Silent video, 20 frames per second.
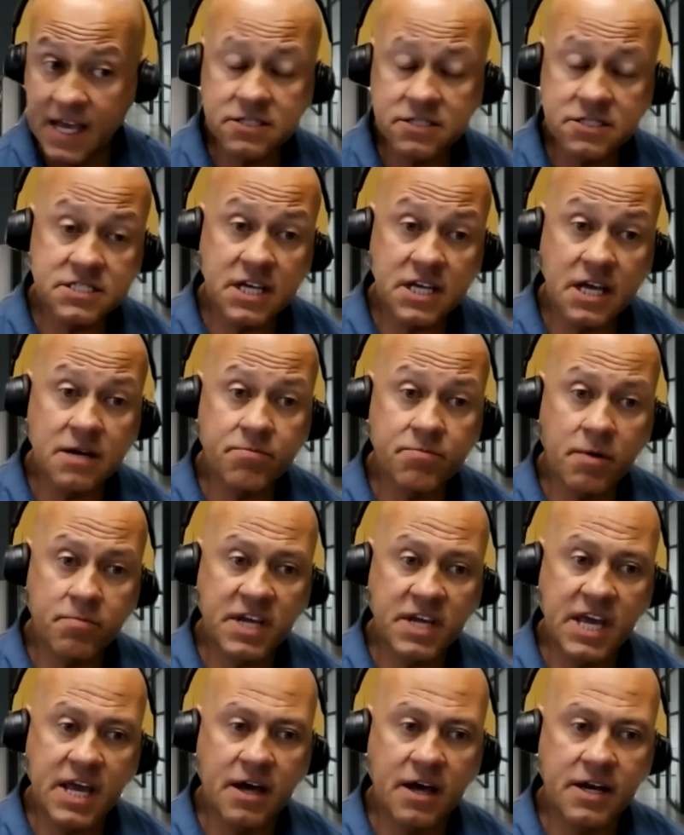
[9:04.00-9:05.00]
and Santa
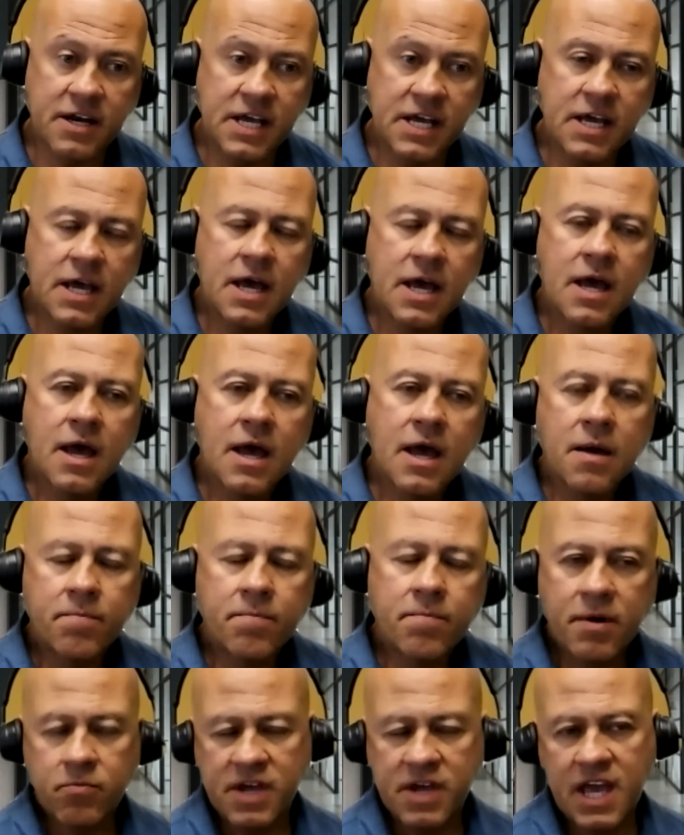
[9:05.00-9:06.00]
Barbara County,
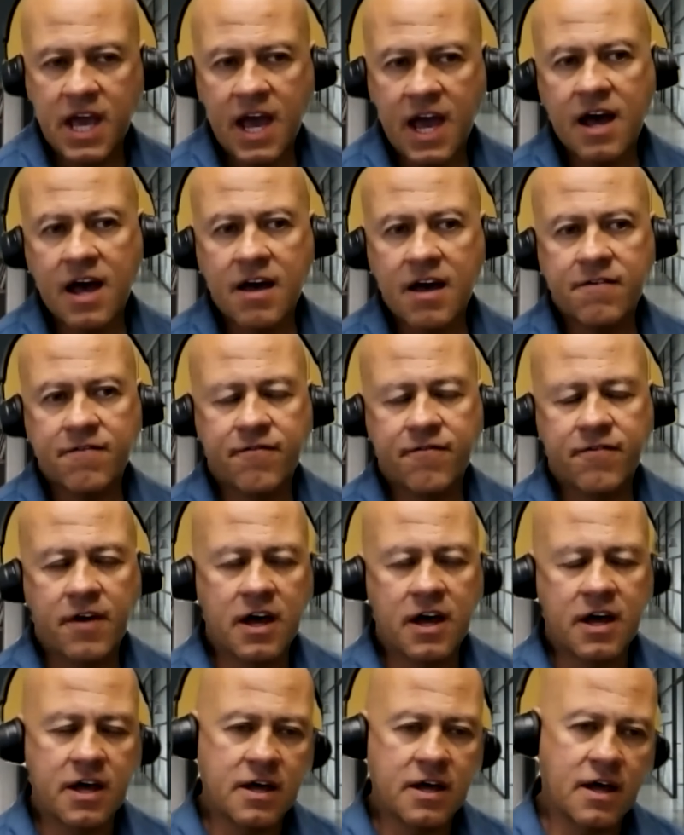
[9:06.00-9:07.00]
but we have
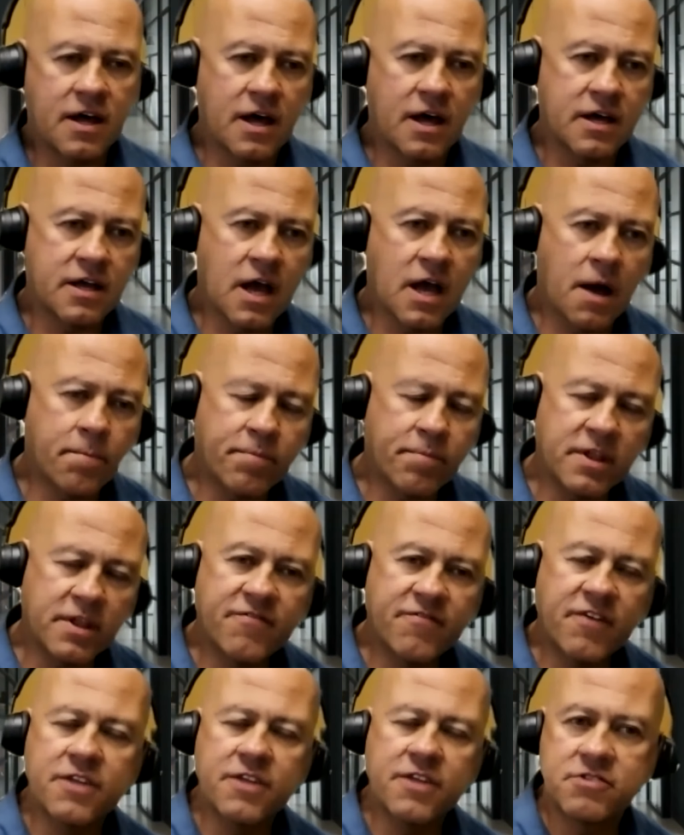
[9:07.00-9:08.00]
a couple
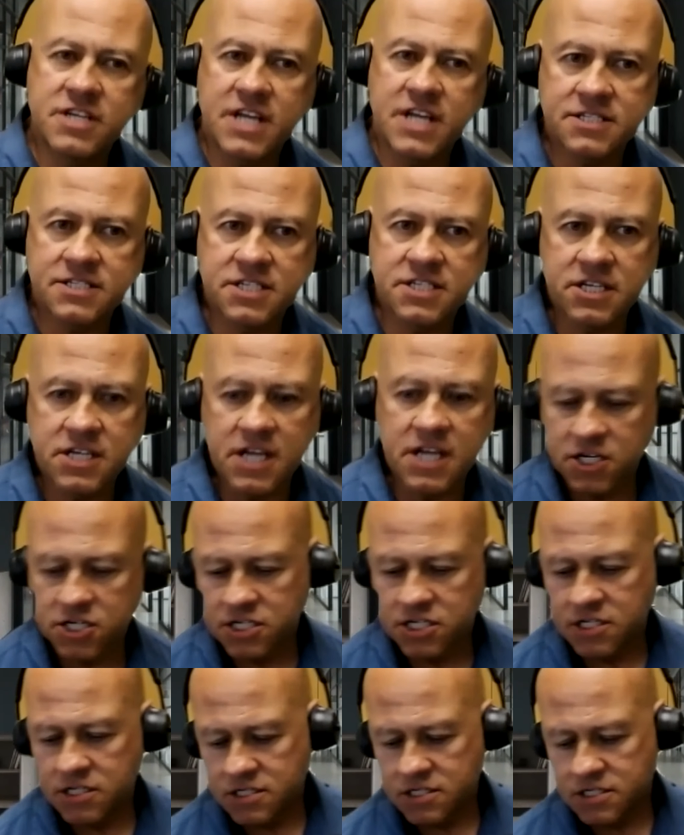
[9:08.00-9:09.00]
of other
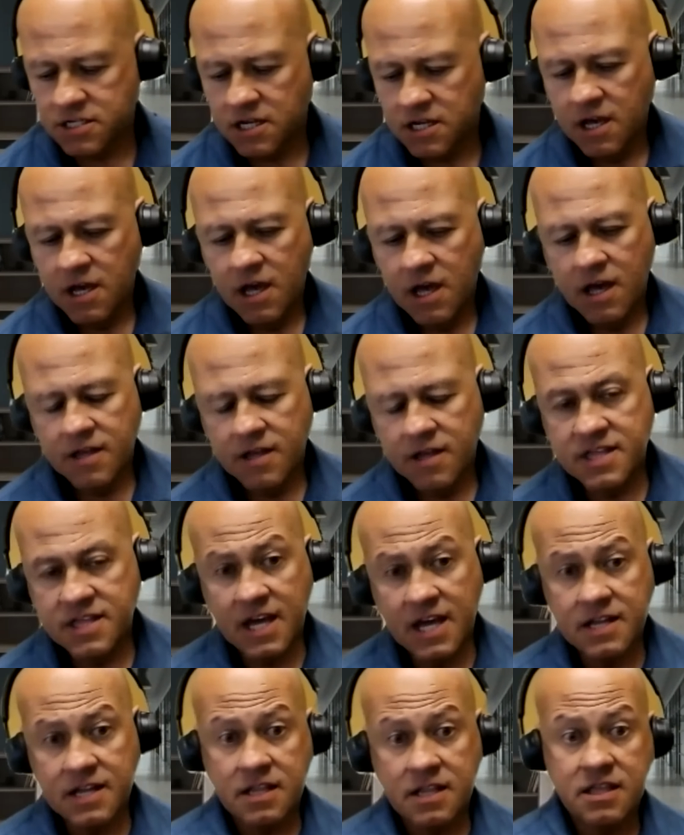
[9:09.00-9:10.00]
designations
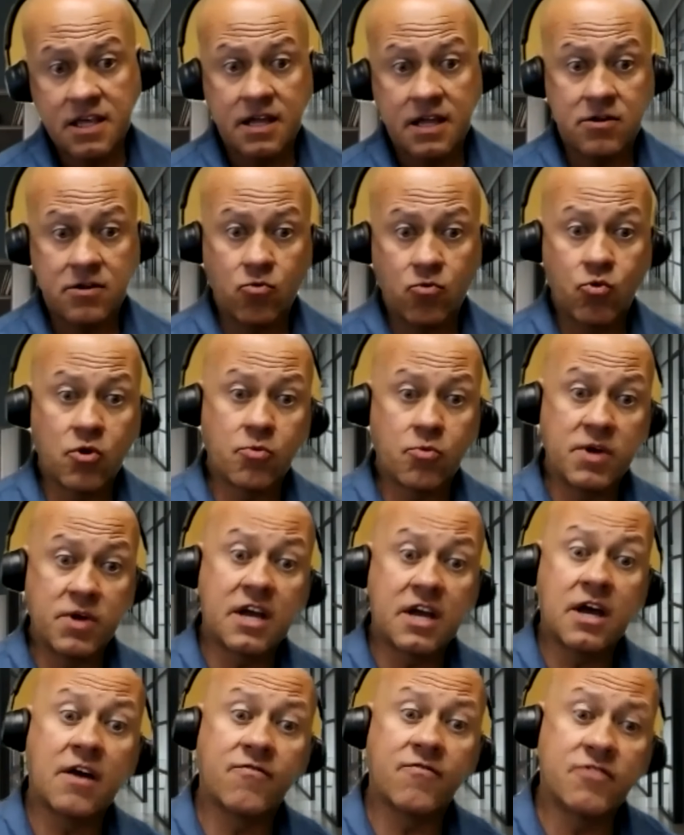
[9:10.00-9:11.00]
that where
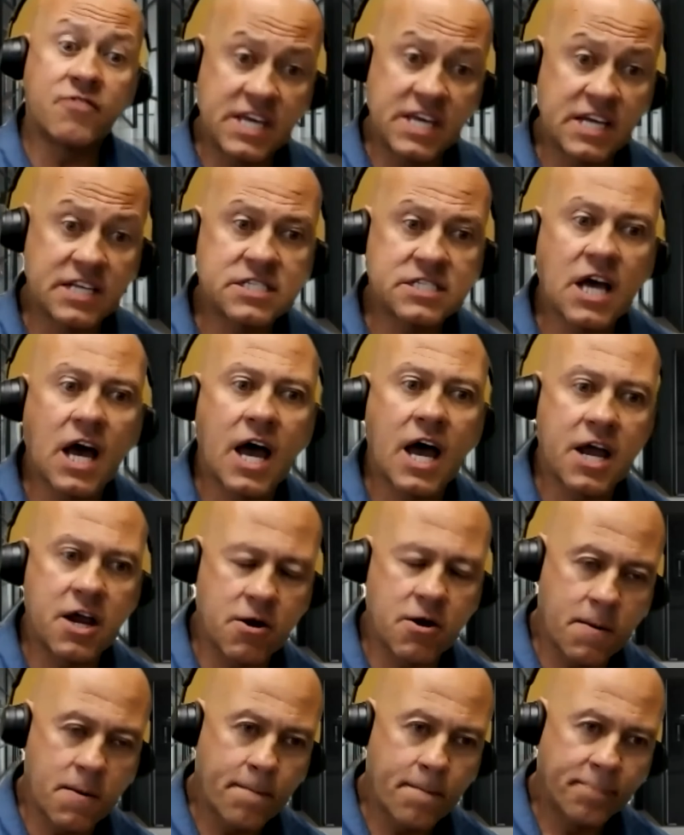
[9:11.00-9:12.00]
we cover the
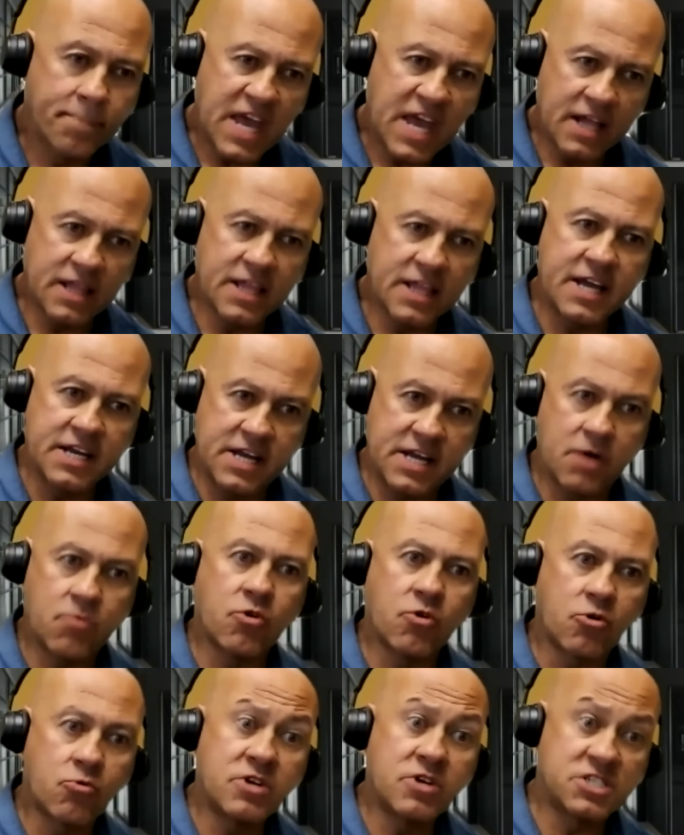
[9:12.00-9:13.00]
entire LA
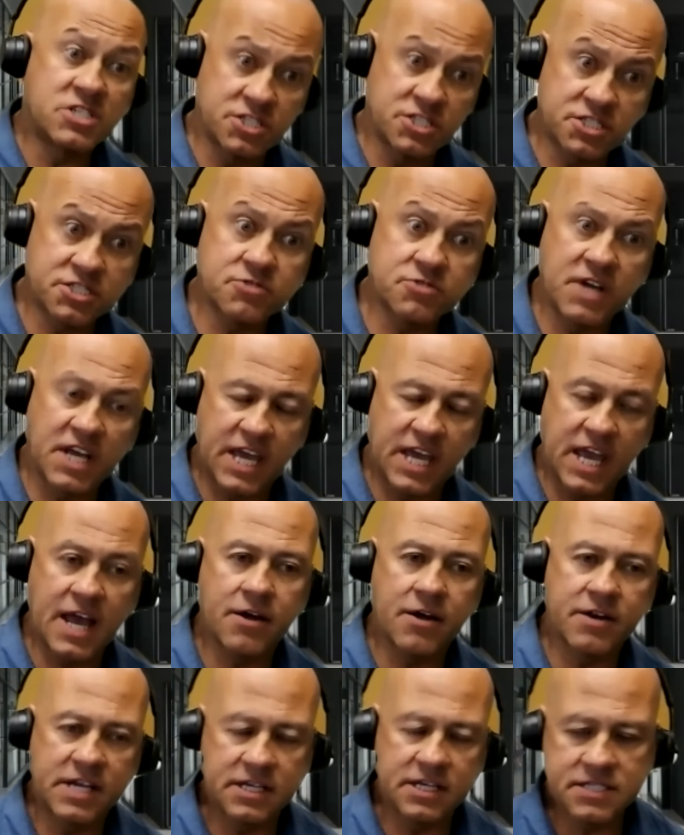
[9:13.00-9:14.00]
network, which is 3
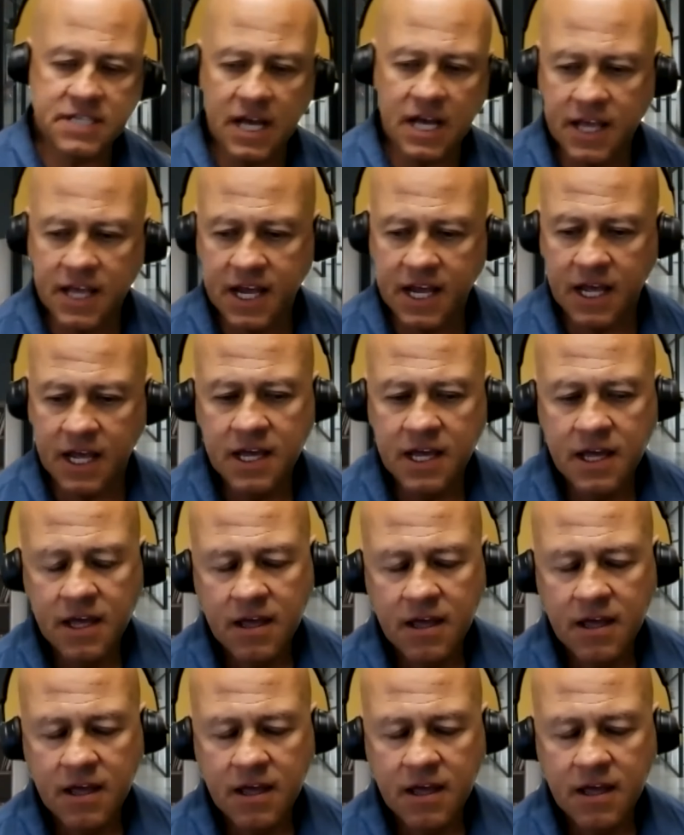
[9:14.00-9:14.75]
counties, LA,